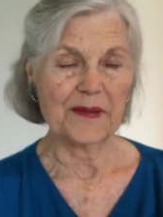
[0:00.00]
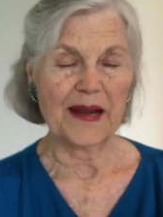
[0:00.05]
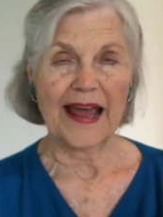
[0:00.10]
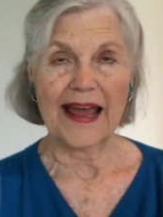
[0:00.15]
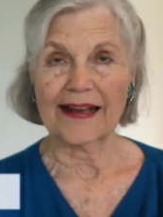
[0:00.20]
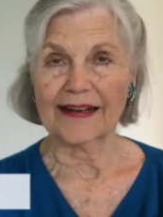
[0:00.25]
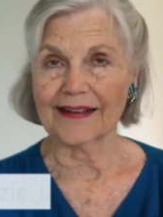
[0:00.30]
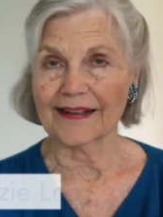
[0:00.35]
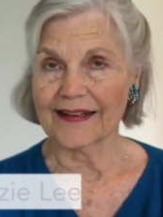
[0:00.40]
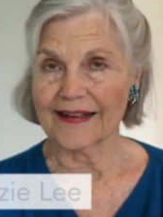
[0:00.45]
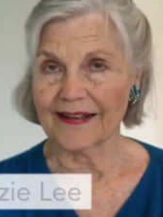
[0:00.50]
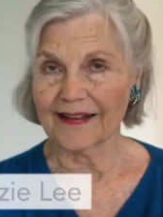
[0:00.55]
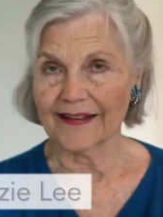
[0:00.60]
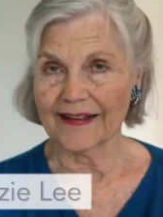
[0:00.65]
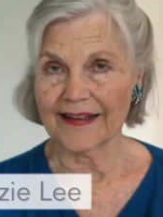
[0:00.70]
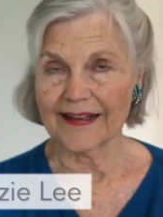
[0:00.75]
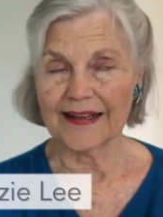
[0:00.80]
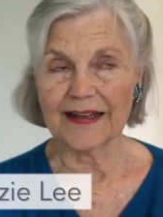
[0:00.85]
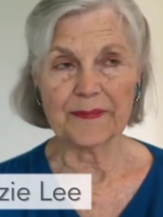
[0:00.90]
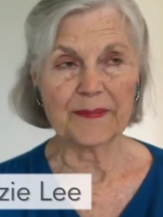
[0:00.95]
Natalie
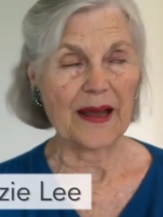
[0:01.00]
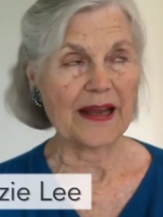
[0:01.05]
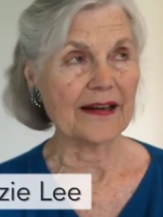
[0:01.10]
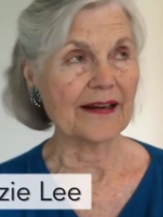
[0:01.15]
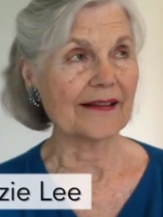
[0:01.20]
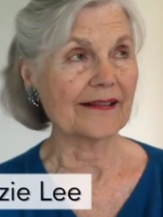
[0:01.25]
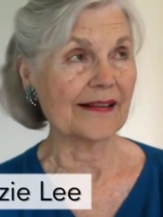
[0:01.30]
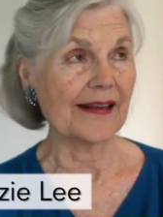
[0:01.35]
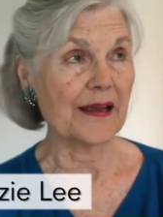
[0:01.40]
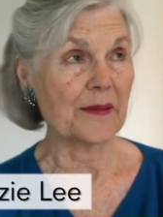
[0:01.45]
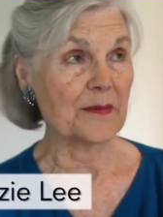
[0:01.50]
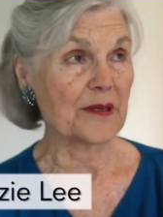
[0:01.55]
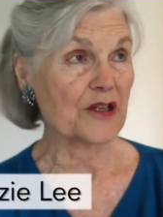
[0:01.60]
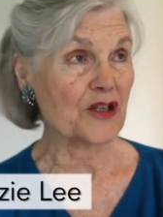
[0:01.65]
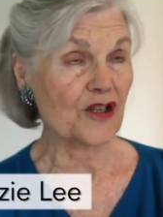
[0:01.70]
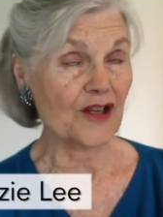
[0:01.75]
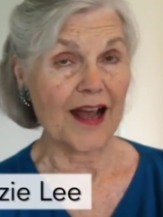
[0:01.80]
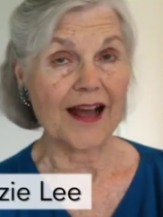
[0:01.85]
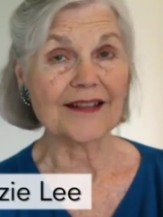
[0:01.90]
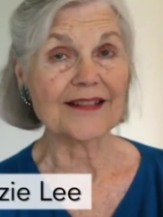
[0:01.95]
Lee. My nickname is
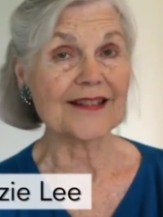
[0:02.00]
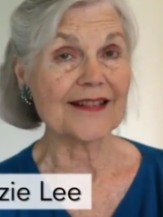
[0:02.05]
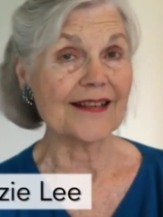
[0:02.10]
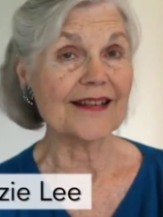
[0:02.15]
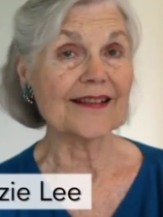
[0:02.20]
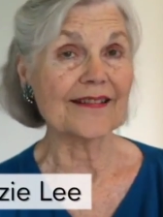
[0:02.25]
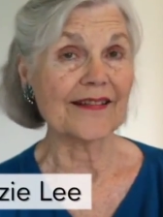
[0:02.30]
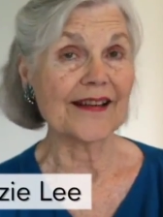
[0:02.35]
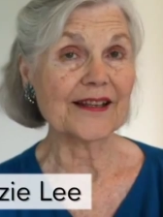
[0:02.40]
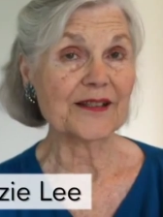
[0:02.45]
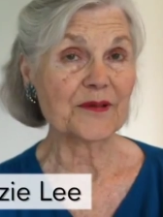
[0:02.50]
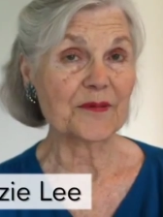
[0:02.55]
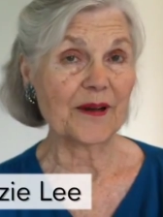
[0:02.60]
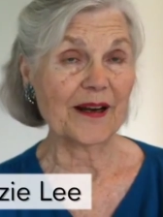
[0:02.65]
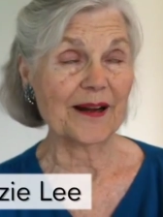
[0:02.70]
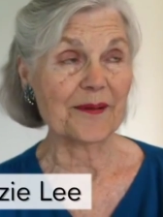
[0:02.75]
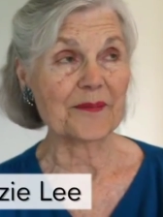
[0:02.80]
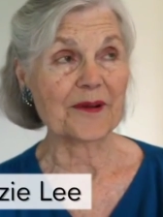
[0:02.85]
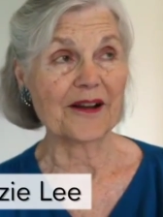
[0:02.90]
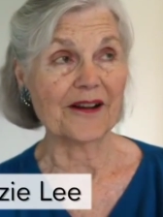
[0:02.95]
Shotzi, and that's
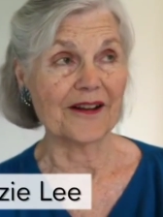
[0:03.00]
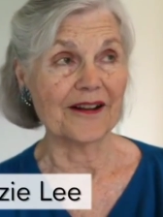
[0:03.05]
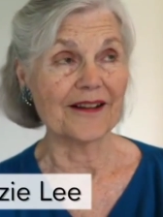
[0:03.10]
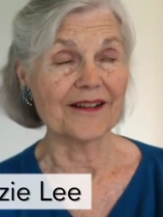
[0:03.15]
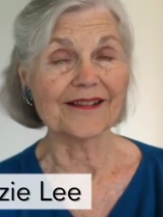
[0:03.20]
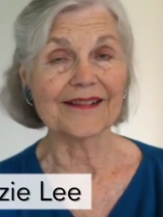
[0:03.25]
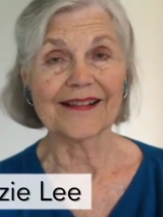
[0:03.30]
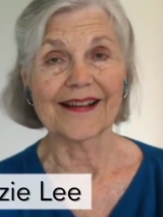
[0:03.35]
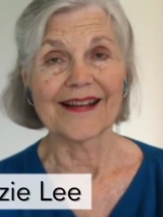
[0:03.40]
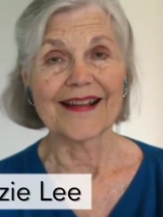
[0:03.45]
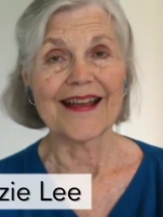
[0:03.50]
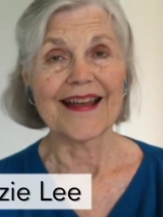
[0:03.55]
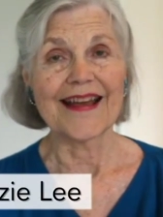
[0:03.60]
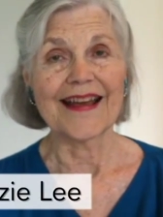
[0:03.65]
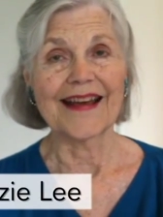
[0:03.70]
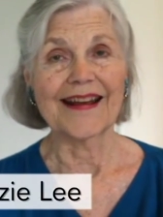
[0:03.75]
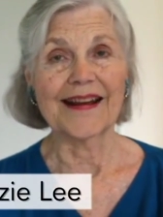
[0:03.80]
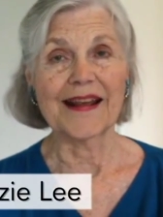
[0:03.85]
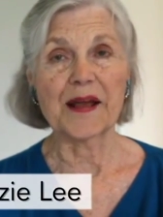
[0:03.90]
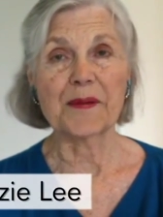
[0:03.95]
what I'm called.
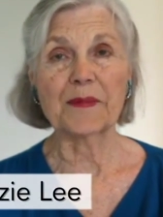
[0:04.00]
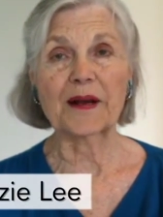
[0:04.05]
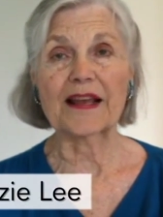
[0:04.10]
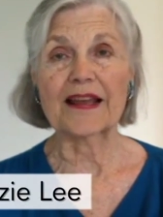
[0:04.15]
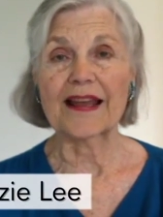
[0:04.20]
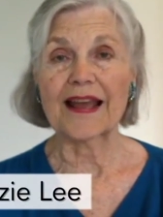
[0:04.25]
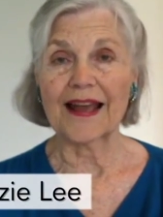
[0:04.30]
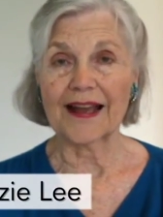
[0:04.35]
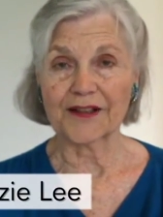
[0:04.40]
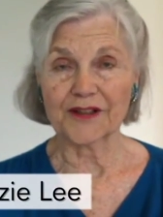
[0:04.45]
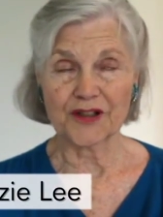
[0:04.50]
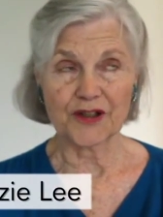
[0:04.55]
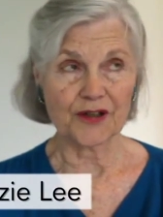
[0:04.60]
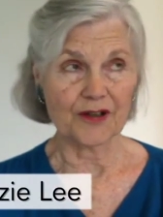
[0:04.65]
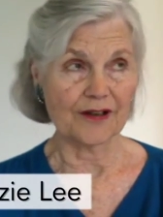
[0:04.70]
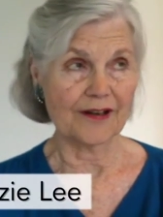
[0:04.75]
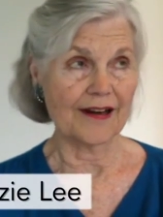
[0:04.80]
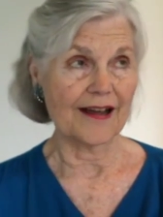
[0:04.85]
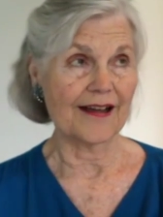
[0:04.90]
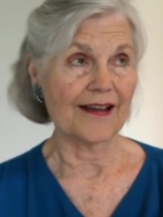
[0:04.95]
And Emily
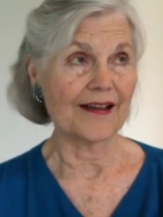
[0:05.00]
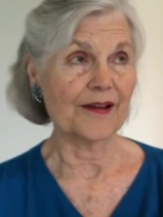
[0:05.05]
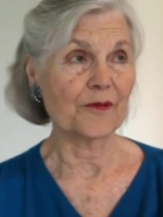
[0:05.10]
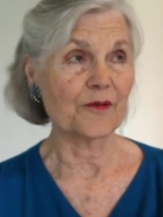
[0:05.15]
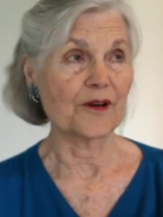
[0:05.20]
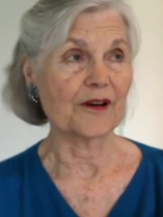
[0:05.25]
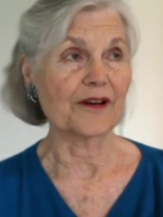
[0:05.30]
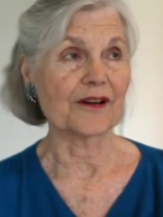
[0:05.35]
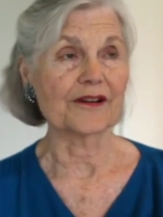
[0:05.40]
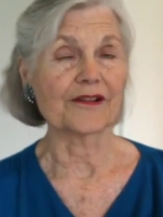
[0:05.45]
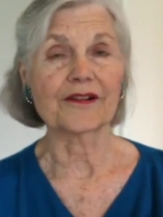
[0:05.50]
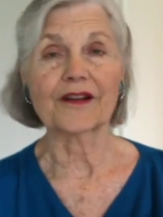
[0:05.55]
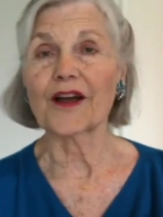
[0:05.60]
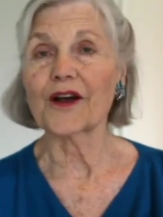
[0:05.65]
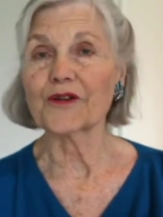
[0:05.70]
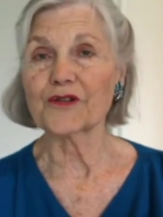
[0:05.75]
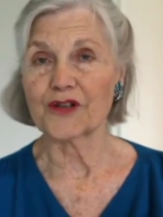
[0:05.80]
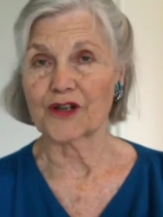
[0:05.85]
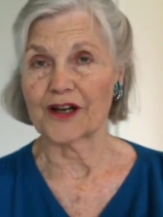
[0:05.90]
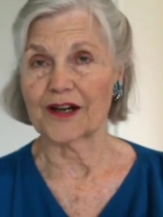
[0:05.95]
Hexter and I were
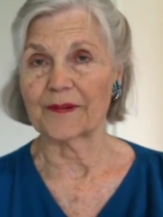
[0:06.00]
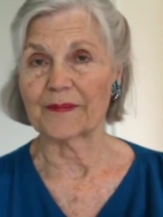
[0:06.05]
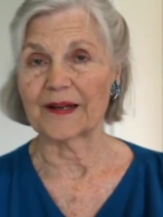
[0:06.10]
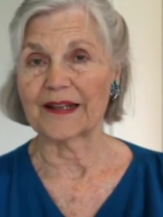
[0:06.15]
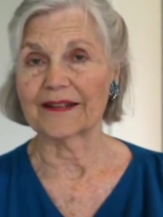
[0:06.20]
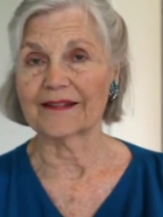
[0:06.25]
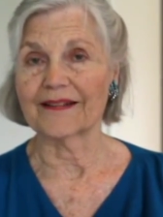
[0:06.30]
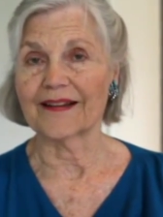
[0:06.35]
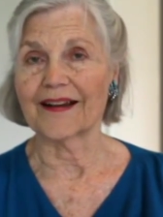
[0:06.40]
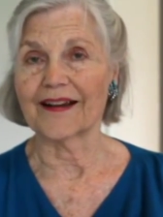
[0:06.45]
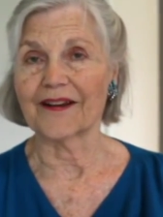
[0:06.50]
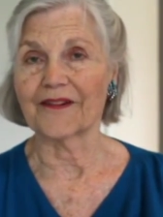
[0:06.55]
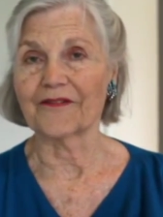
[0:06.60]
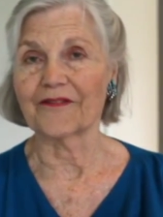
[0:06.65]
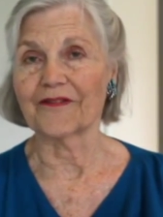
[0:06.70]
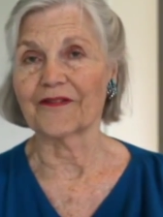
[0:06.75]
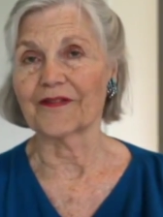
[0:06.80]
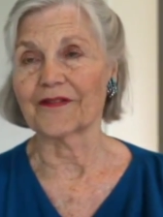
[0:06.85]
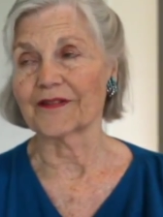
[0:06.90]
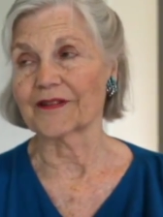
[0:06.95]
co chairmen of
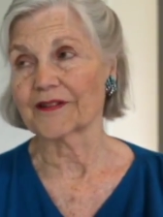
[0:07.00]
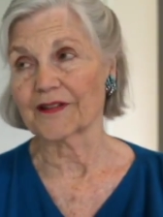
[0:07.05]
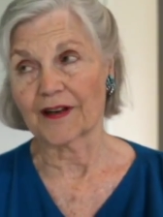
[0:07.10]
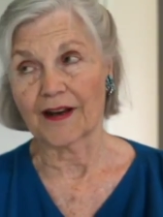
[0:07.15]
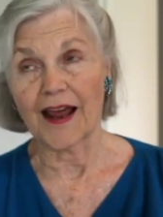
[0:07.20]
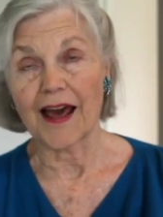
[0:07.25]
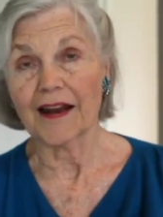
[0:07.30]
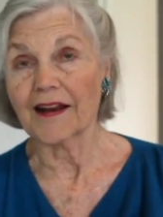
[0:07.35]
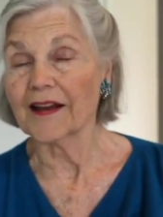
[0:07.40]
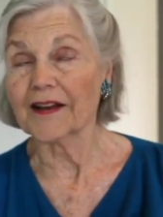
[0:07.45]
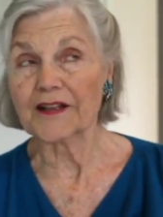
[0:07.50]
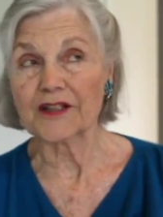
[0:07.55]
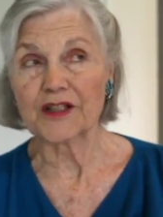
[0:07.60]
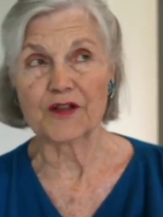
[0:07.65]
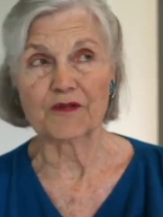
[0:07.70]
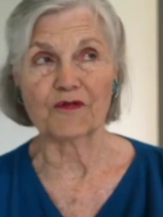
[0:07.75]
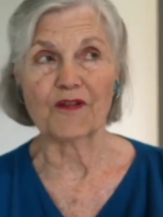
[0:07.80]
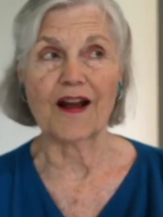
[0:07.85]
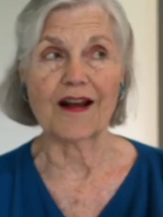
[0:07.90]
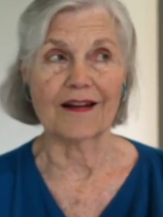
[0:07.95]
Tlaloc's
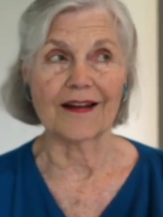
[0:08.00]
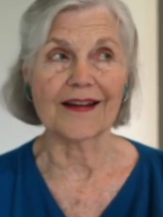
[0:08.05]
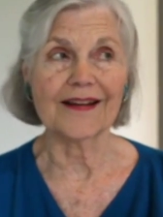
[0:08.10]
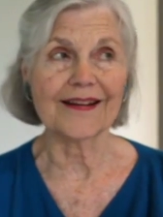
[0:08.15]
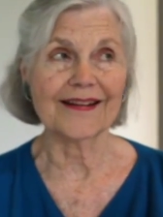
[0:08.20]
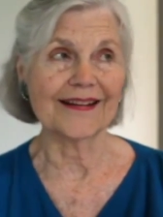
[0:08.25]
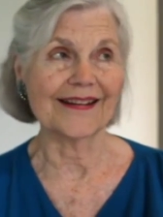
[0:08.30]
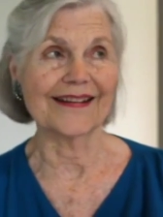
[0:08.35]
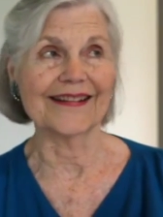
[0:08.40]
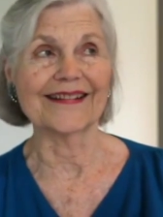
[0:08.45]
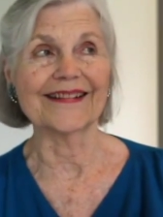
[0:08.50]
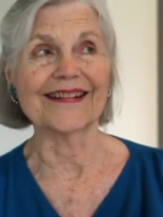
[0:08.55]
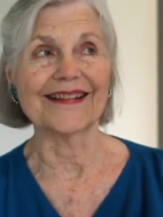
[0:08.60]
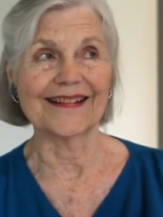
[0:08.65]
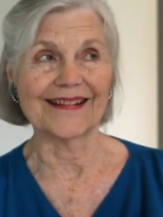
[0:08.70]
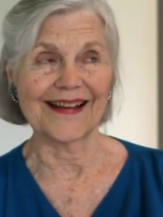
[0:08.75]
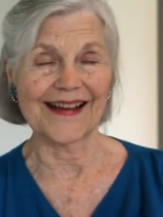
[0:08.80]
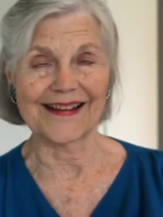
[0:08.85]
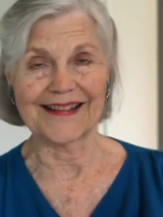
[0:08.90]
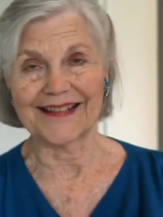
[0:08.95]
Frolic in
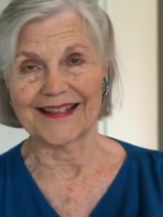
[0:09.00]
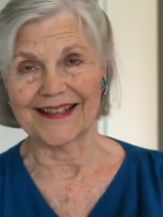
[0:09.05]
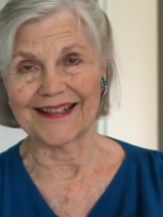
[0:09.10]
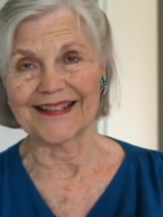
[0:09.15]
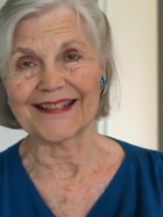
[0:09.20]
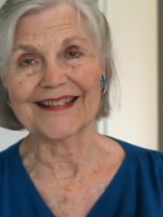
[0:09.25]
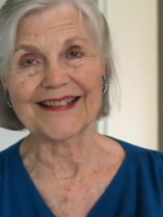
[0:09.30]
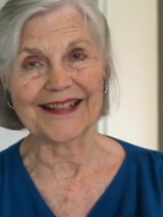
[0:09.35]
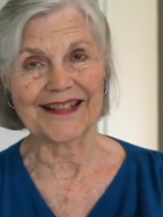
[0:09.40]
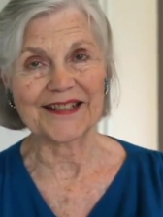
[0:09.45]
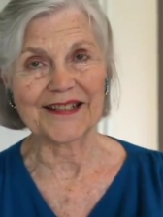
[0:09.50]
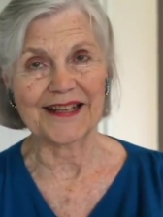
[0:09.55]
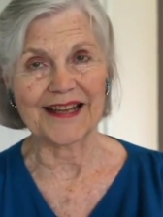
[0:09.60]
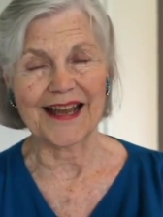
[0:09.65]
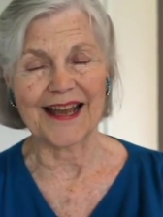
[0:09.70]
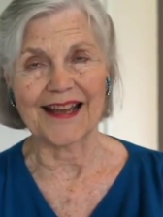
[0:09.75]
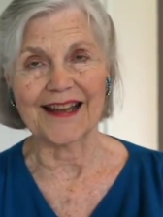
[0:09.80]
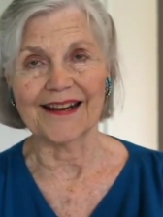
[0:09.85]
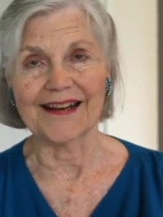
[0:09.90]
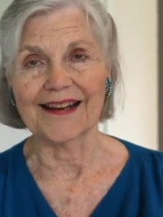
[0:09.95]

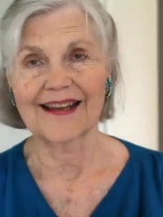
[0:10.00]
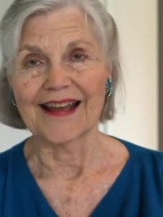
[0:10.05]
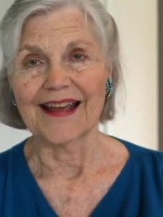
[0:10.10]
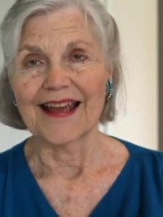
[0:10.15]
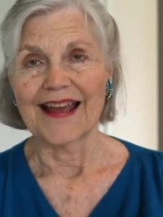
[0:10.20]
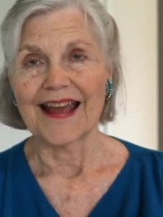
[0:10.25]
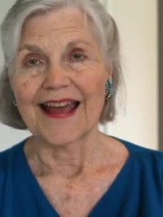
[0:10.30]
1968.